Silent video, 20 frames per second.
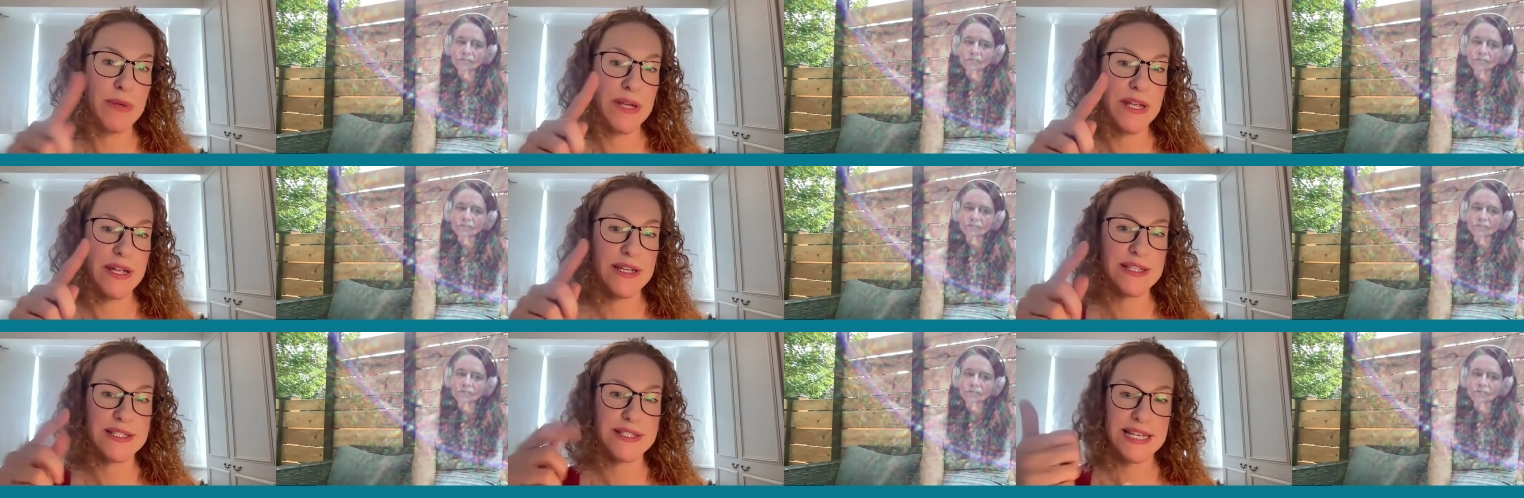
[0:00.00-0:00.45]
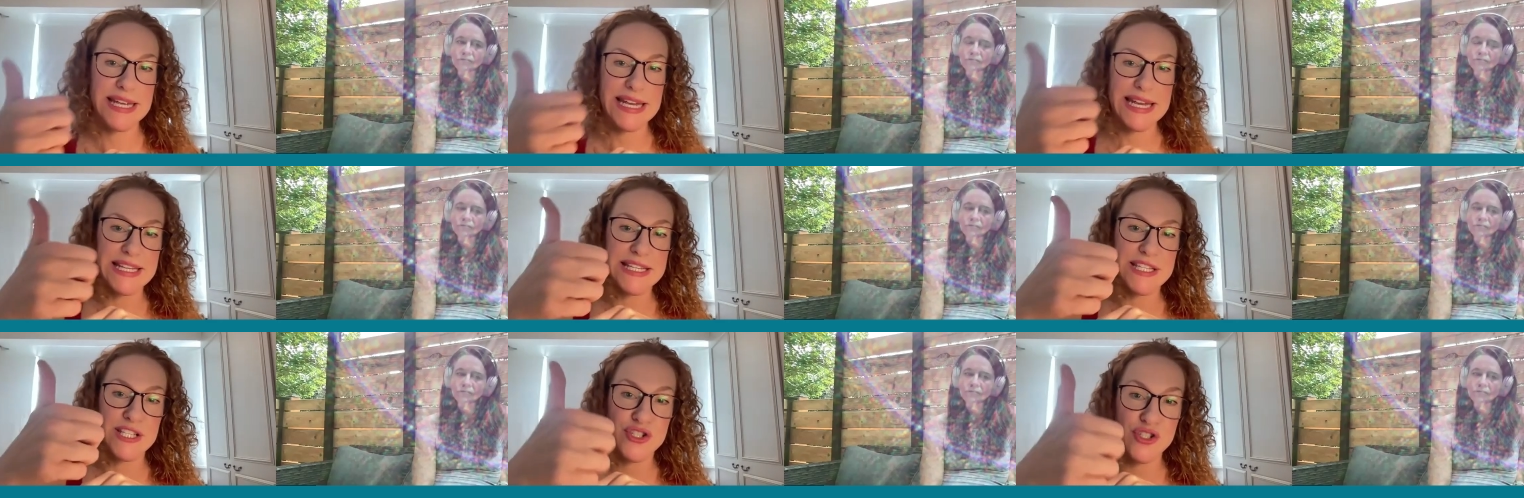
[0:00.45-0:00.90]
Speaker 1: because
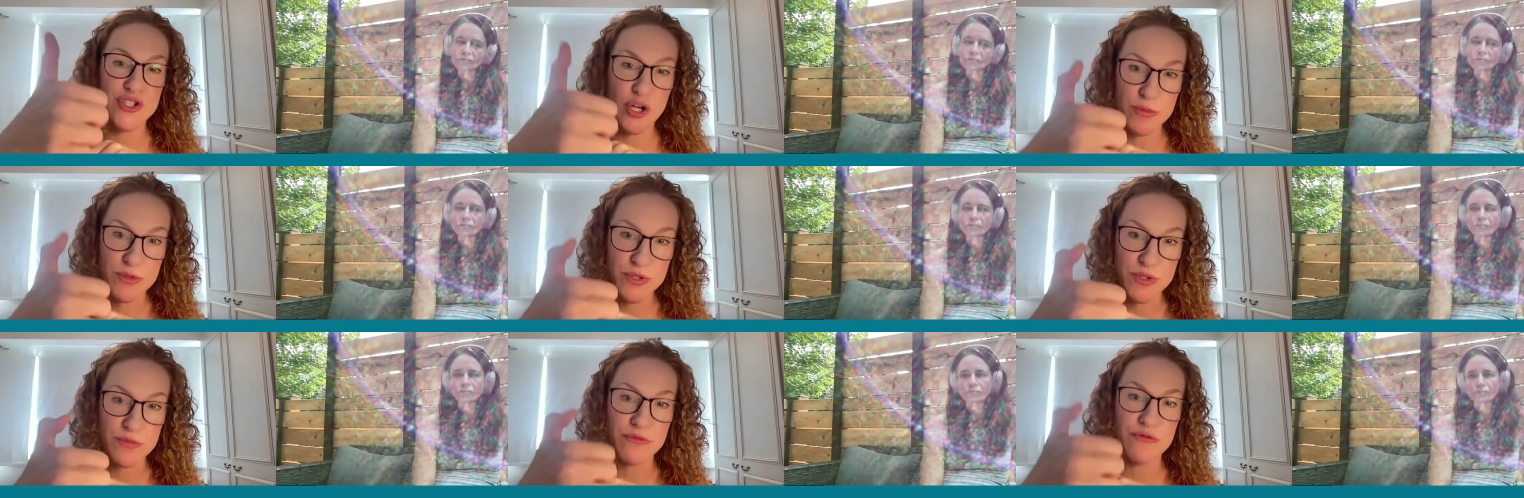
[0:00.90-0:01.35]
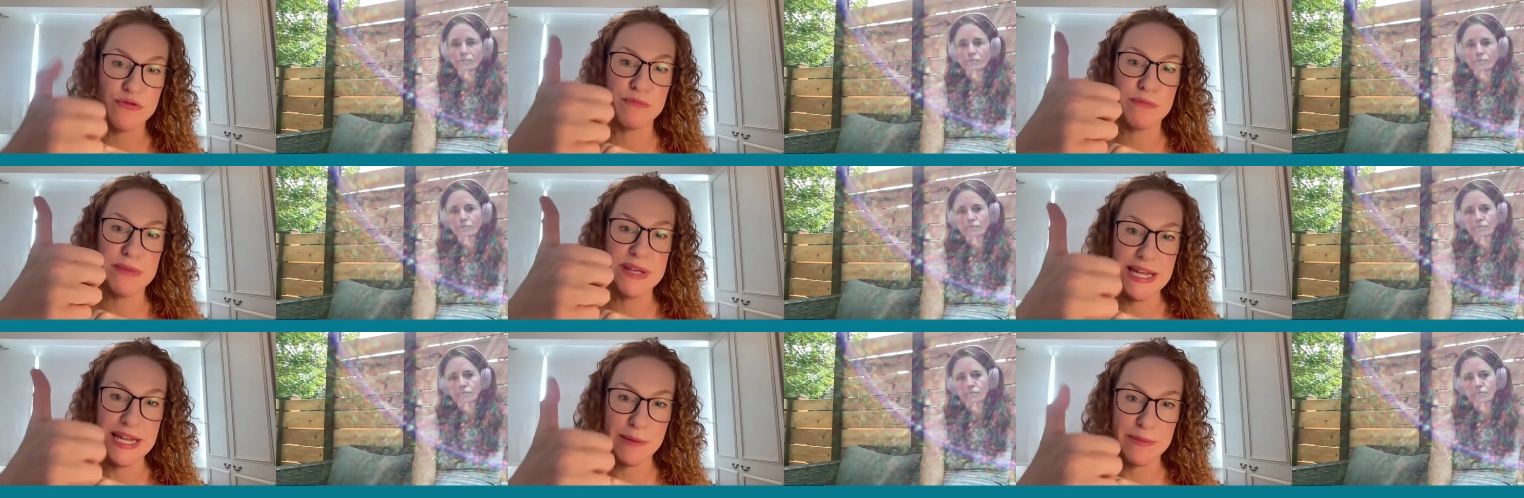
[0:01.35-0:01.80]
it stops them
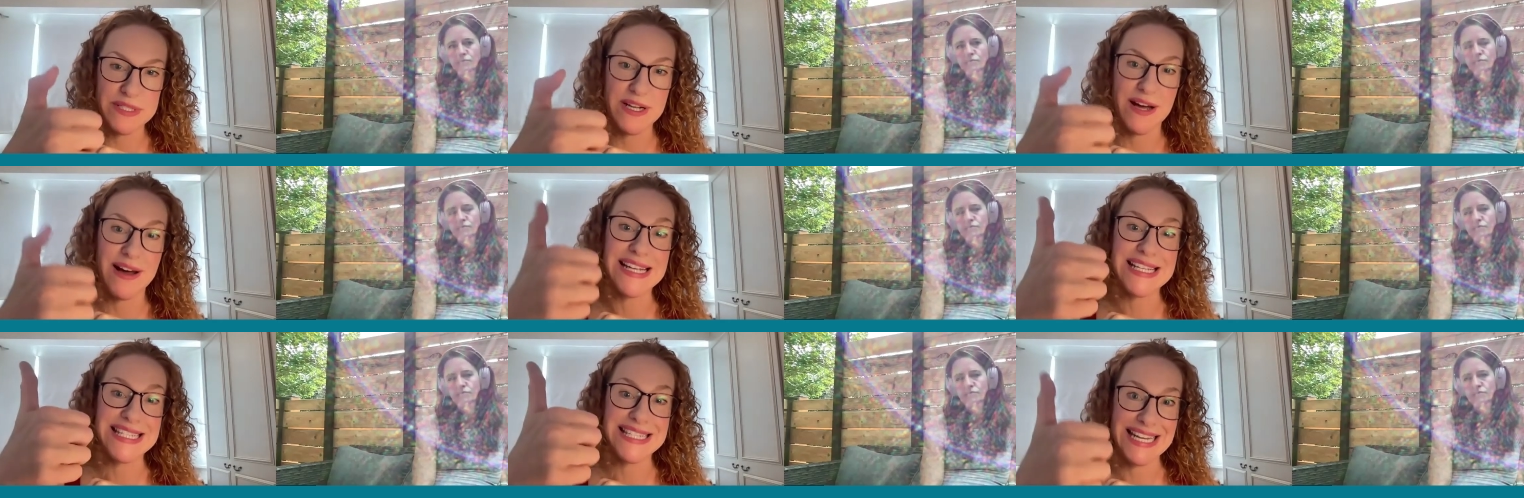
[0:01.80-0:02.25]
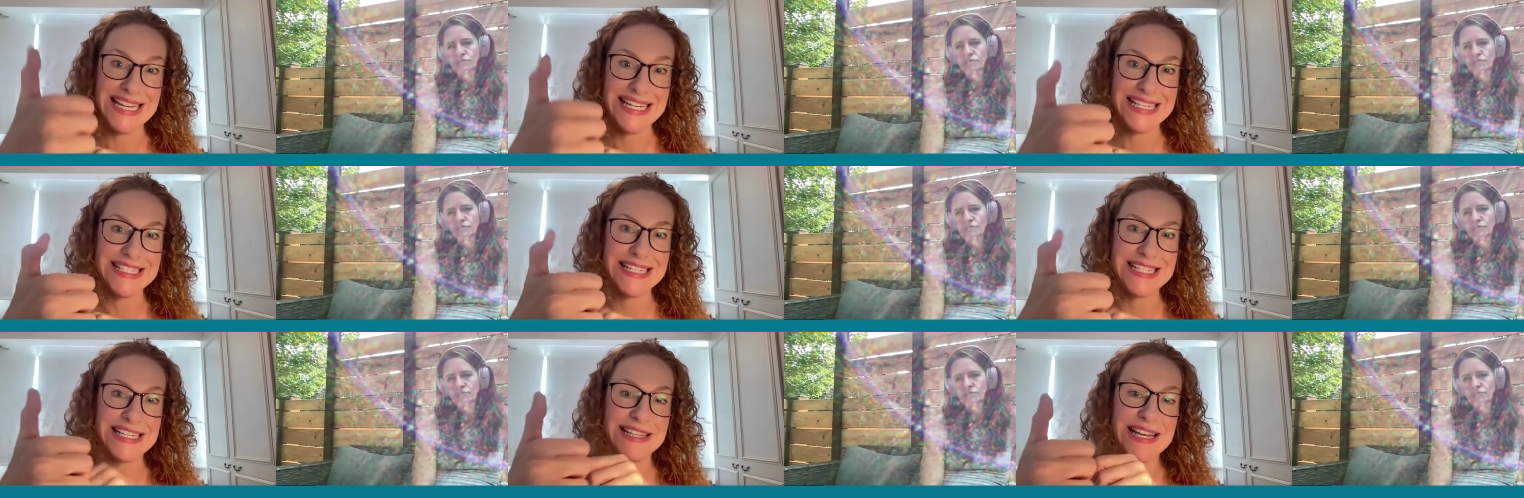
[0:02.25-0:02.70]
from being able to
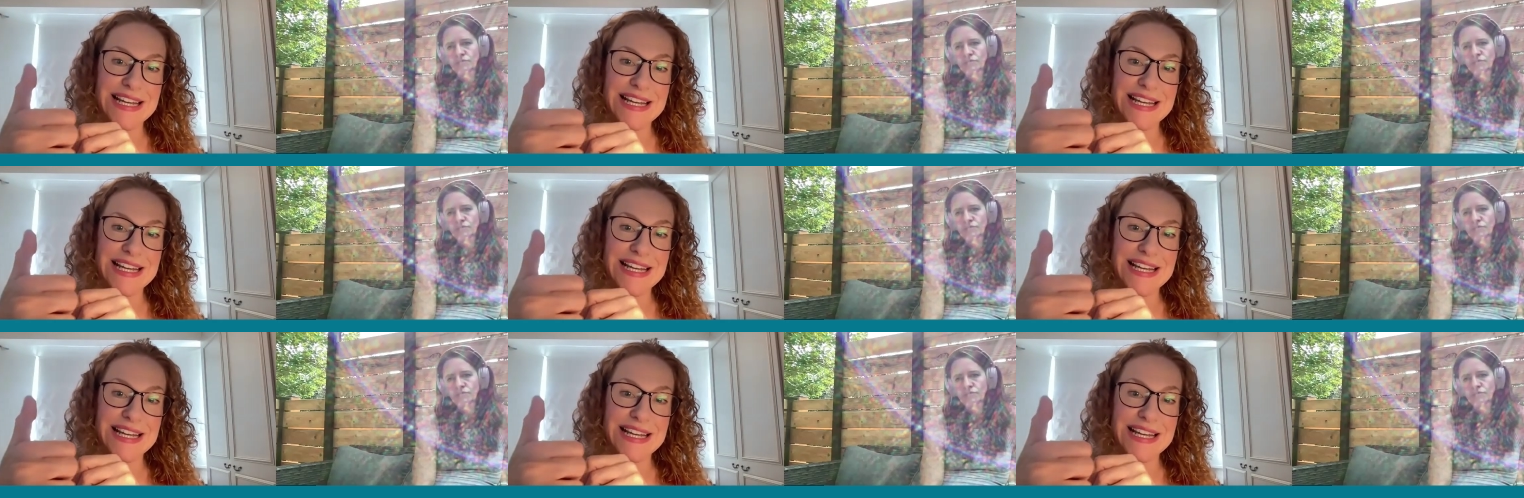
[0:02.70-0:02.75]
isolate it.